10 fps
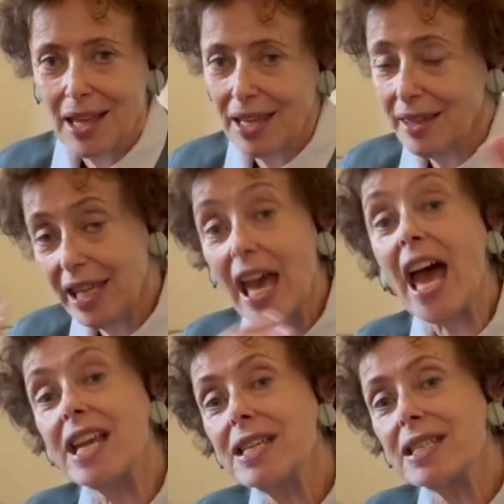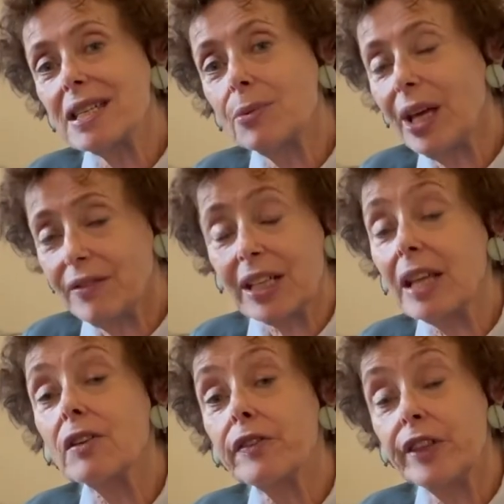In the end, we have
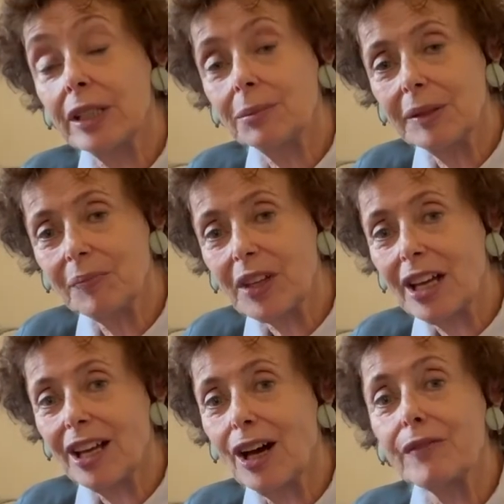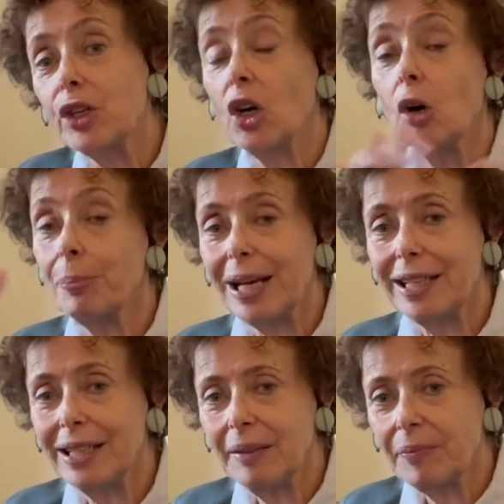another film of the Grand
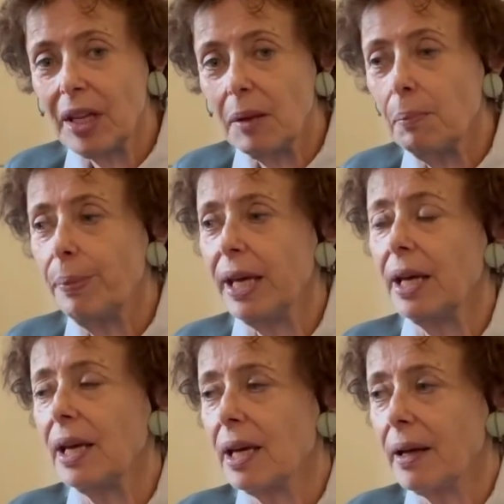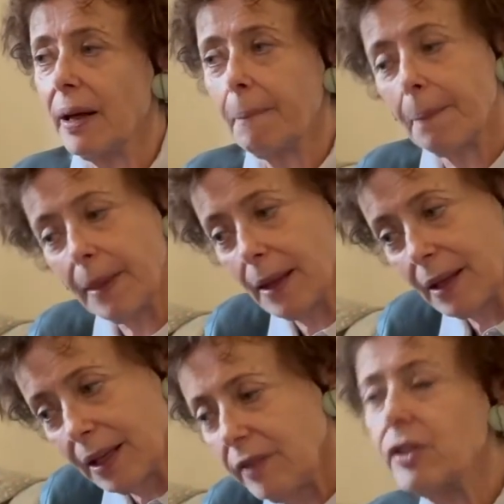Palais being
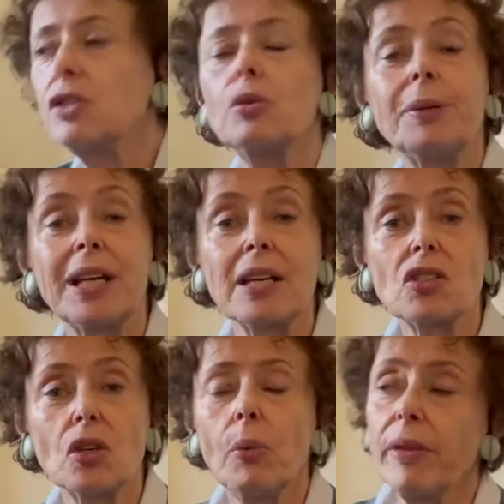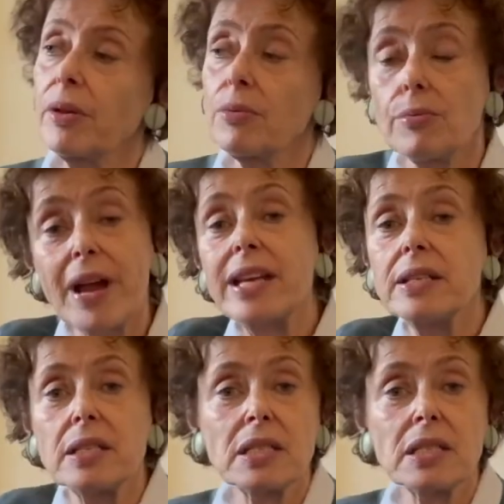given to Picasso with a red